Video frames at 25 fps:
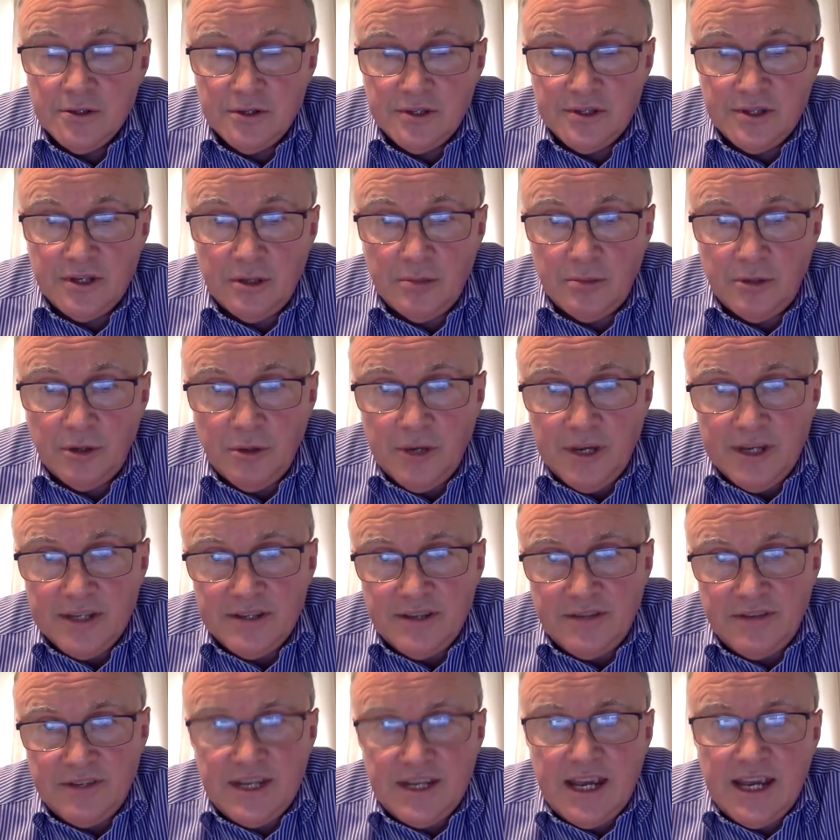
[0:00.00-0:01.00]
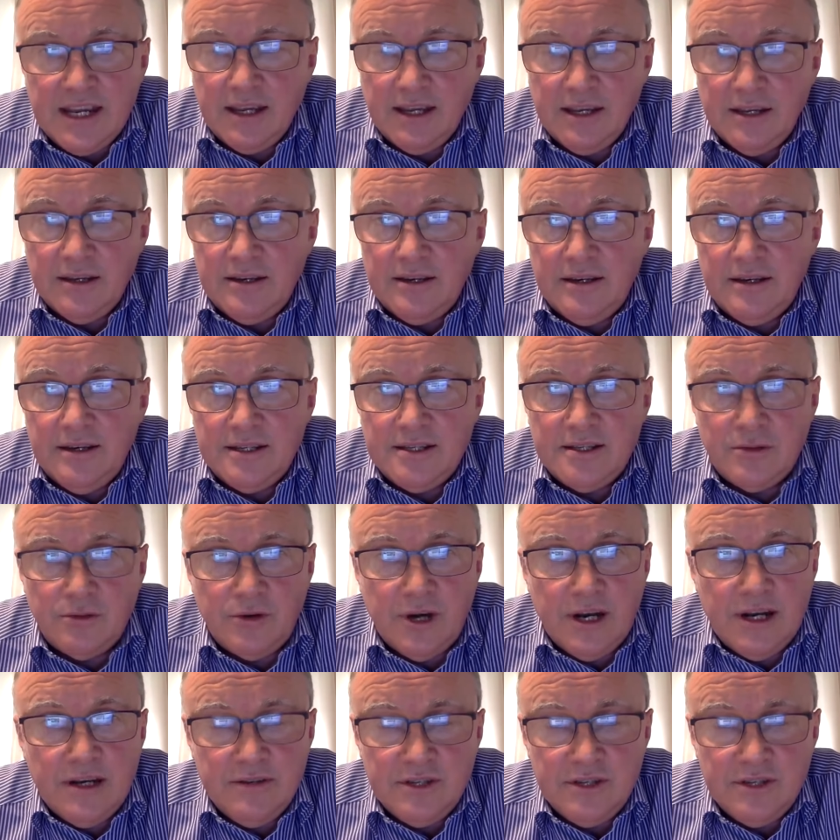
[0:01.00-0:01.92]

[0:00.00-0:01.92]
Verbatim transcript: So there's a number of ways of attacking it, and it's